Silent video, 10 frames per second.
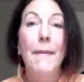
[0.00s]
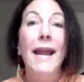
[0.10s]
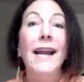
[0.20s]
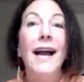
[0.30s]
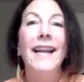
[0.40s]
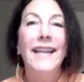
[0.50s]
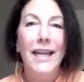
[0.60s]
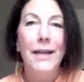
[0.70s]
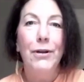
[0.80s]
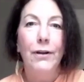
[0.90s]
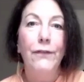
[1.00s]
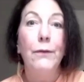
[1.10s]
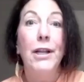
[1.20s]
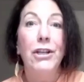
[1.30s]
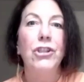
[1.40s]
may I keep your
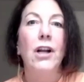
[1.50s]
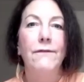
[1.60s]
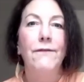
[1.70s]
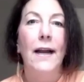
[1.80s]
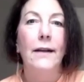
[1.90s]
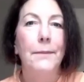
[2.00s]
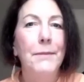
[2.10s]
information on file?